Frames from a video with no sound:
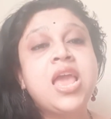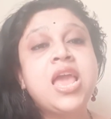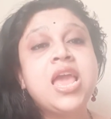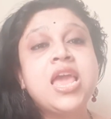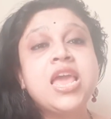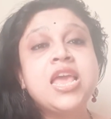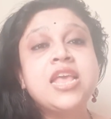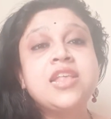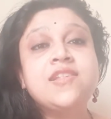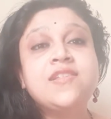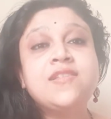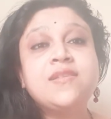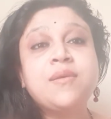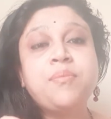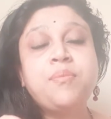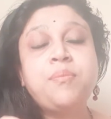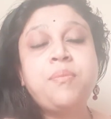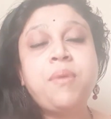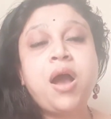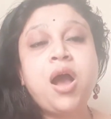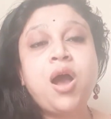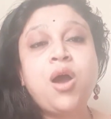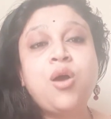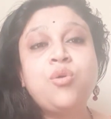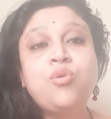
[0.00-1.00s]
is
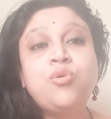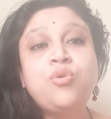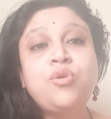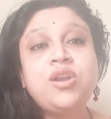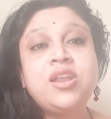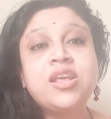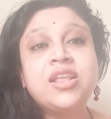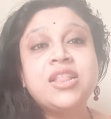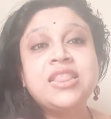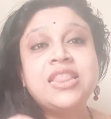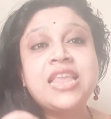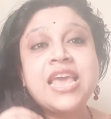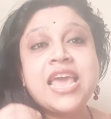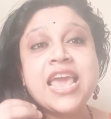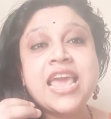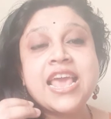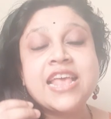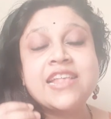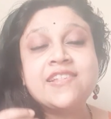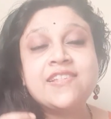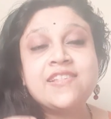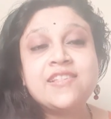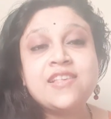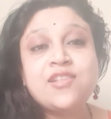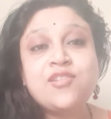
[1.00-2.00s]
about the
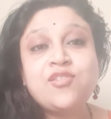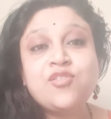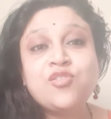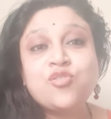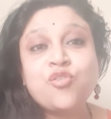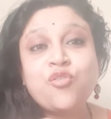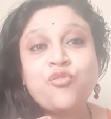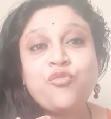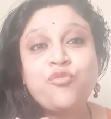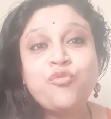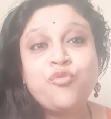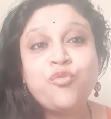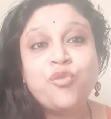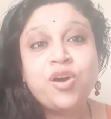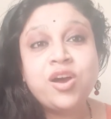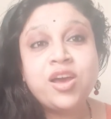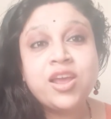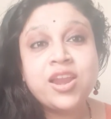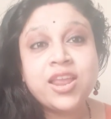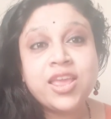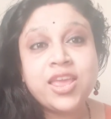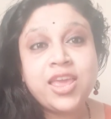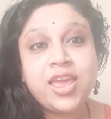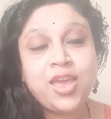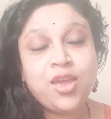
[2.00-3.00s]
essence of
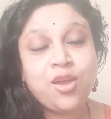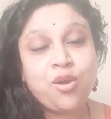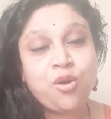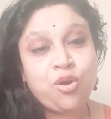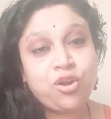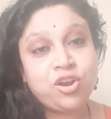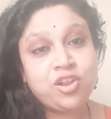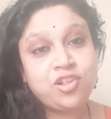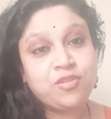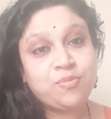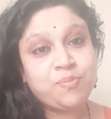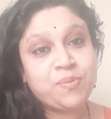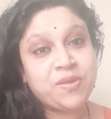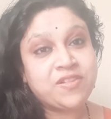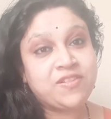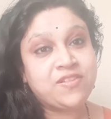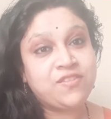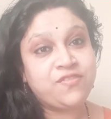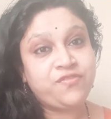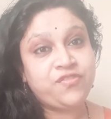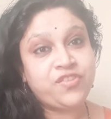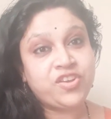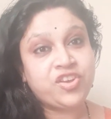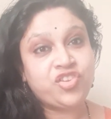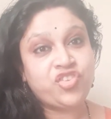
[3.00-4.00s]
working on a
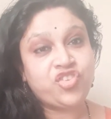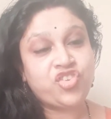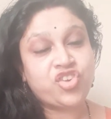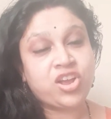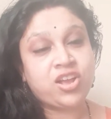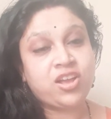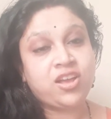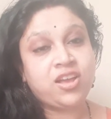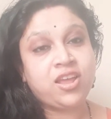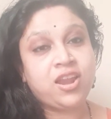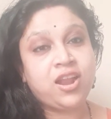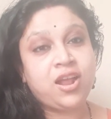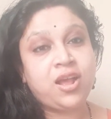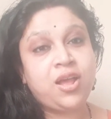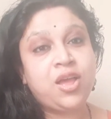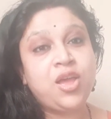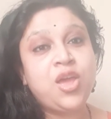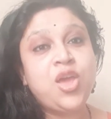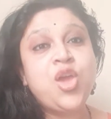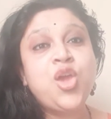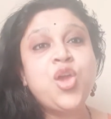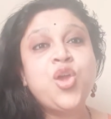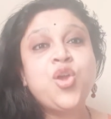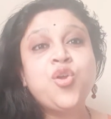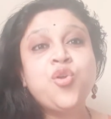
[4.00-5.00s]
specific chakra.
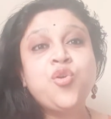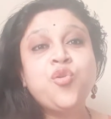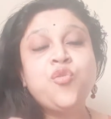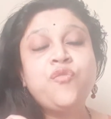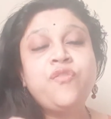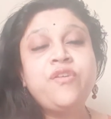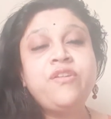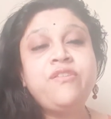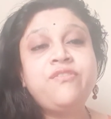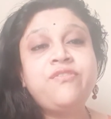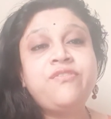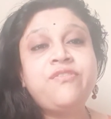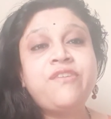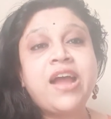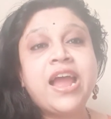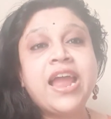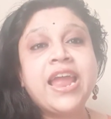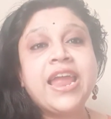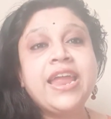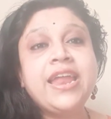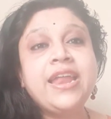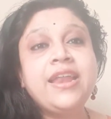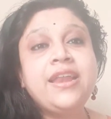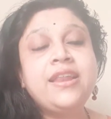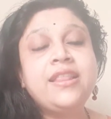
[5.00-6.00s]
You will
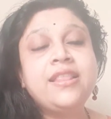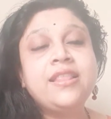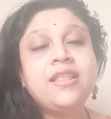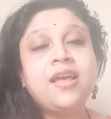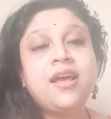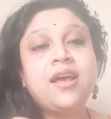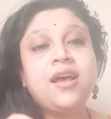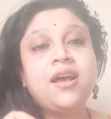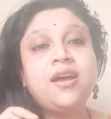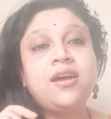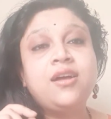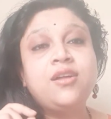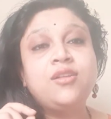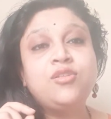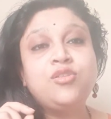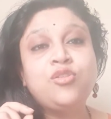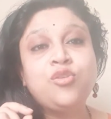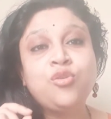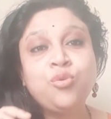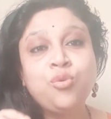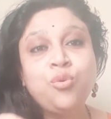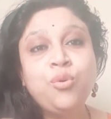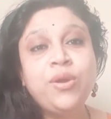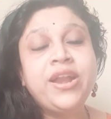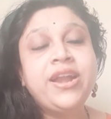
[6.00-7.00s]
find
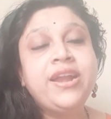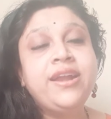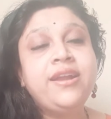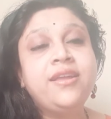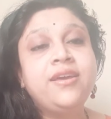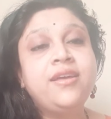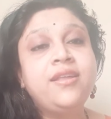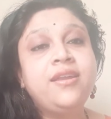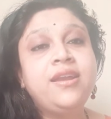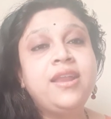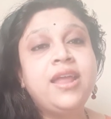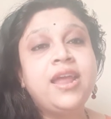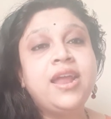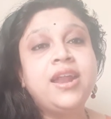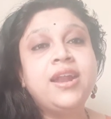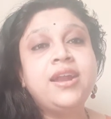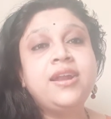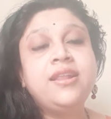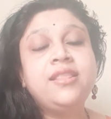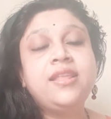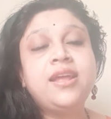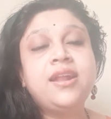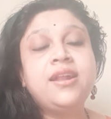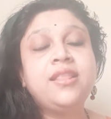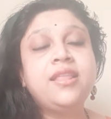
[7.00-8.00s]
through
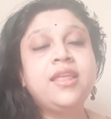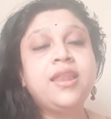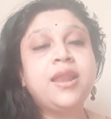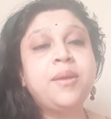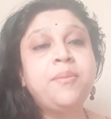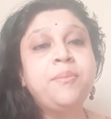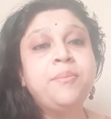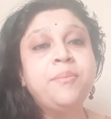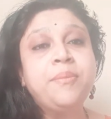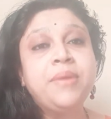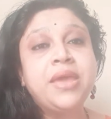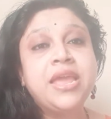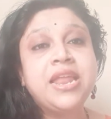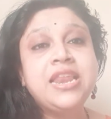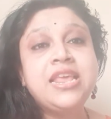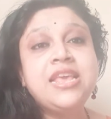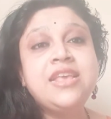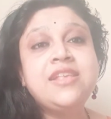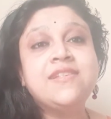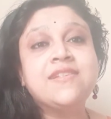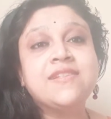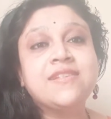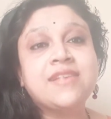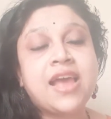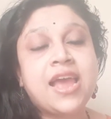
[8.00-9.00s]
internet that there are
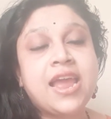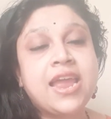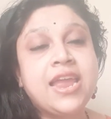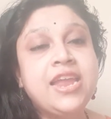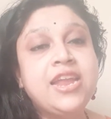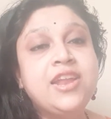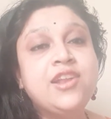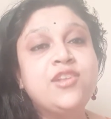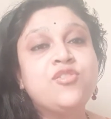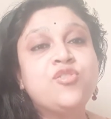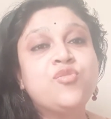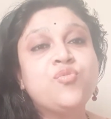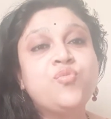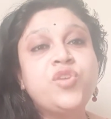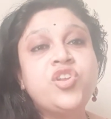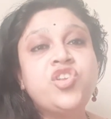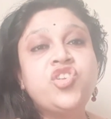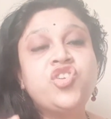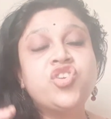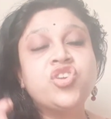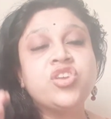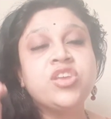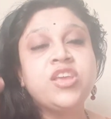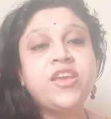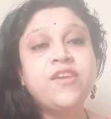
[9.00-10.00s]
many sites
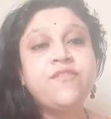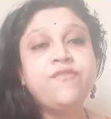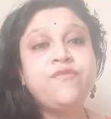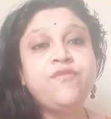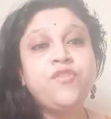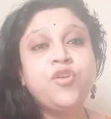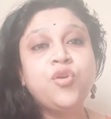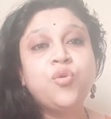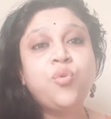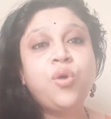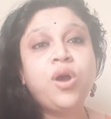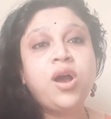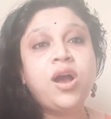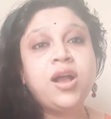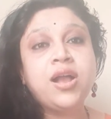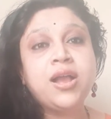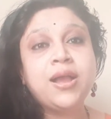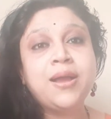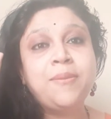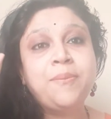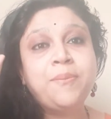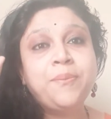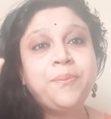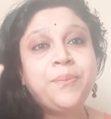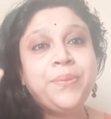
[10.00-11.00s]
which give you a
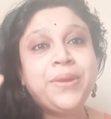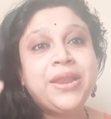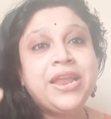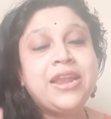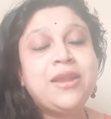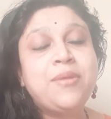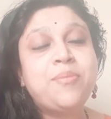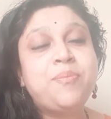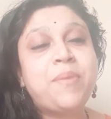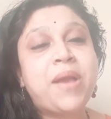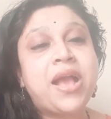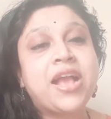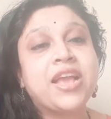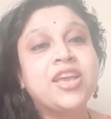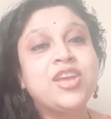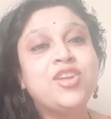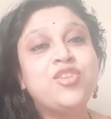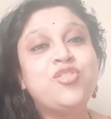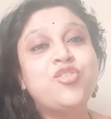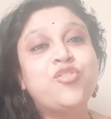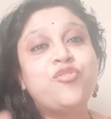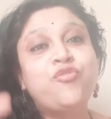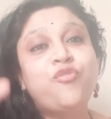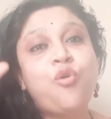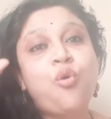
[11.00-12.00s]
complete
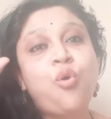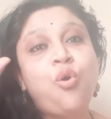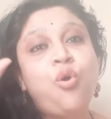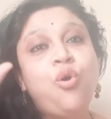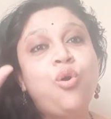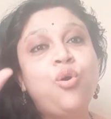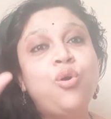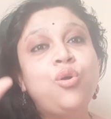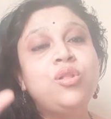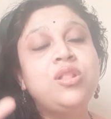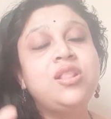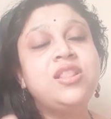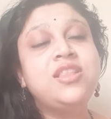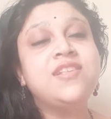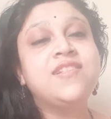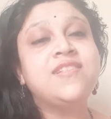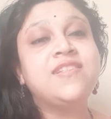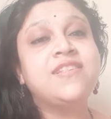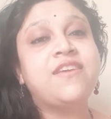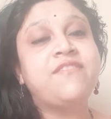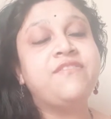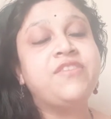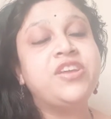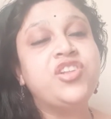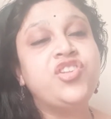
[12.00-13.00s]
package of all the
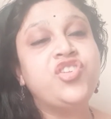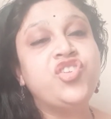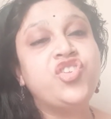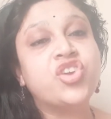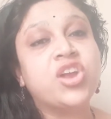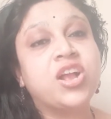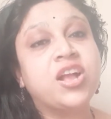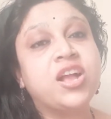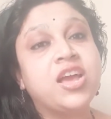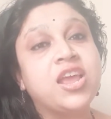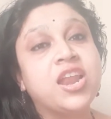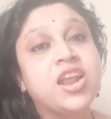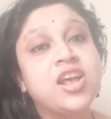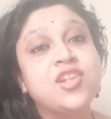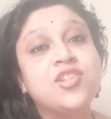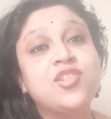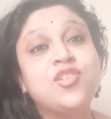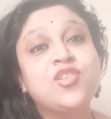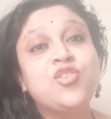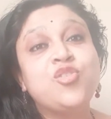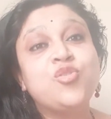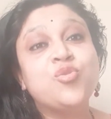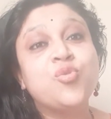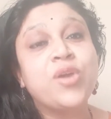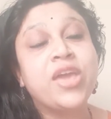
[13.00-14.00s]
7
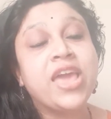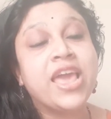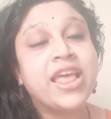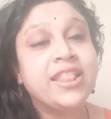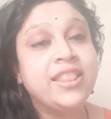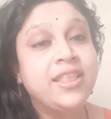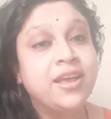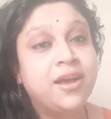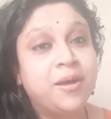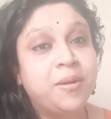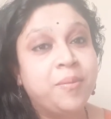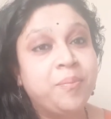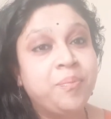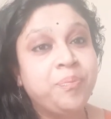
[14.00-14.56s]
chakras together.